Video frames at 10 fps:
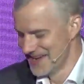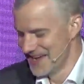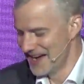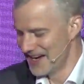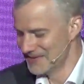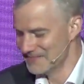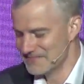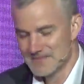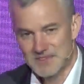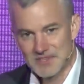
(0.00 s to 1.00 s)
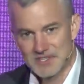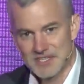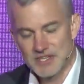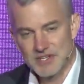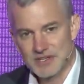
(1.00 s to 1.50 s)
So this
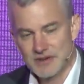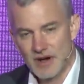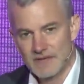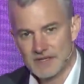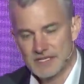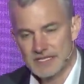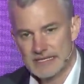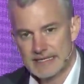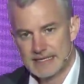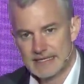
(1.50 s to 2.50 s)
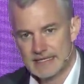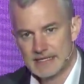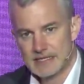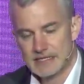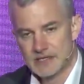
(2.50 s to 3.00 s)
session obviously
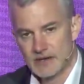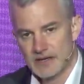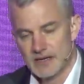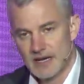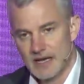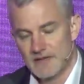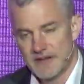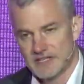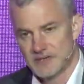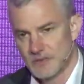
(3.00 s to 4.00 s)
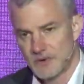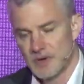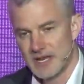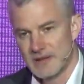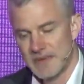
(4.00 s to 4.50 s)
is on FX and
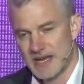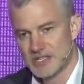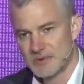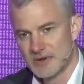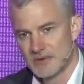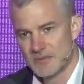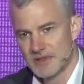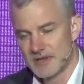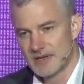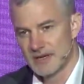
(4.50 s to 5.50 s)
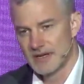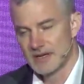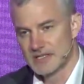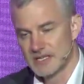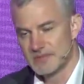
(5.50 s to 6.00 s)
liquidity management within a
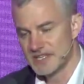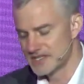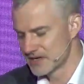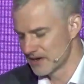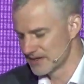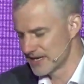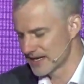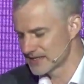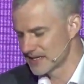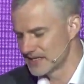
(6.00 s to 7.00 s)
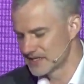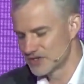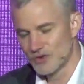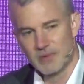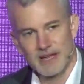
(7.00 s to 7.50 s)
CBDC context, and as
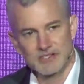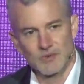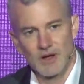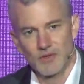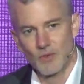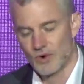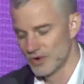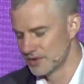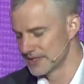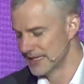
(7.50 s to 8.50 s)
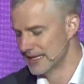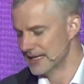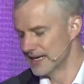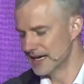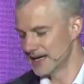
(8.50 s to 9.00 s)
central banks around the world
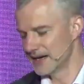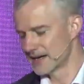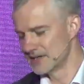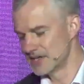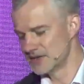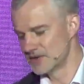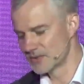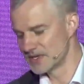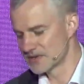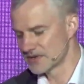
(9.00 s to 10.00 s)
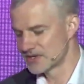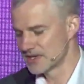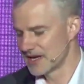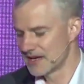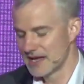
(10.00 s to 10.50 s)
continue to research
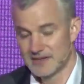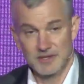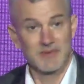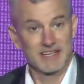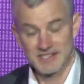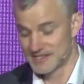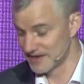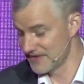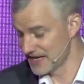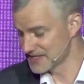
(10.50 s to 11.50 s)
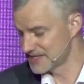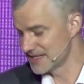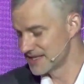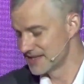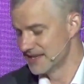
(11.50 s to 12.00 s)
and in some cases invest
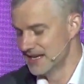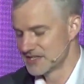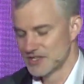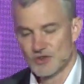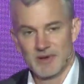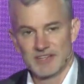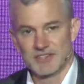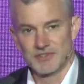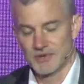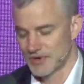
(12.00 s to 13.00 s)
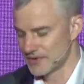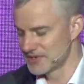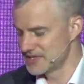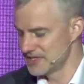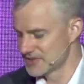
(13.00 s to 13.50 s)
in central bank digital
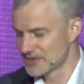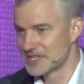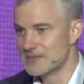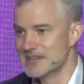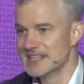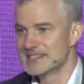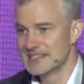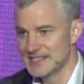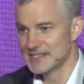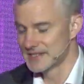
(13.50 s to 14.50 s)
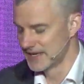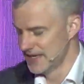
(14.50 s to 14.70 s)
currencies or CBDCs,